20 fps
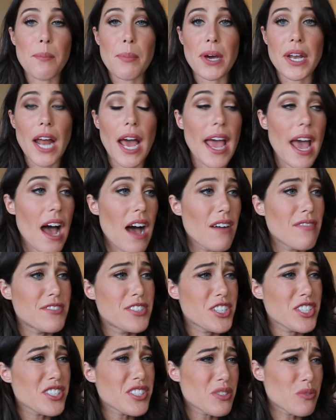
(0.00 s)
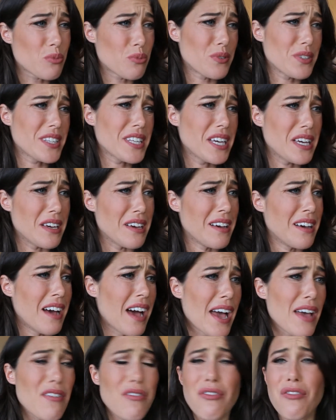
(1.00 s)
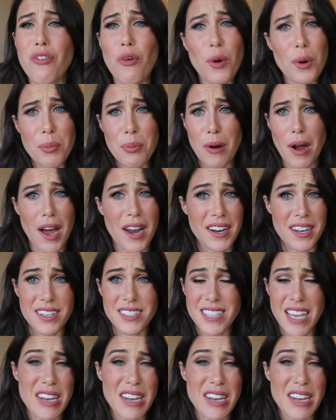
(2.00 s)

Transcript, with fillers: But I have just really, I have four products.